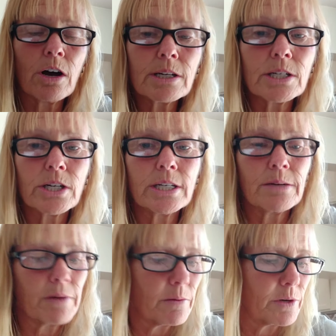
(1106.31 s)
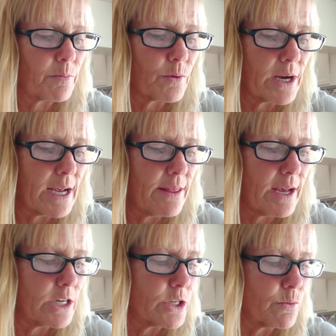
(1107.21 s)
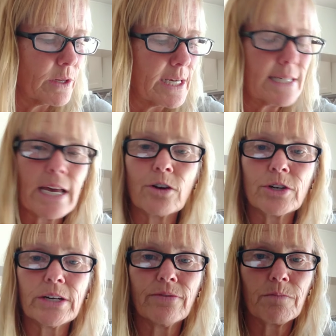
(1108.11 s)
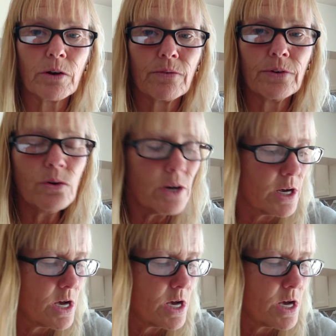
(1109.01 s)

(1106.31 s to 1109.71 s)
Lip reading: oxygen to be able to breathe and to release energy from their food.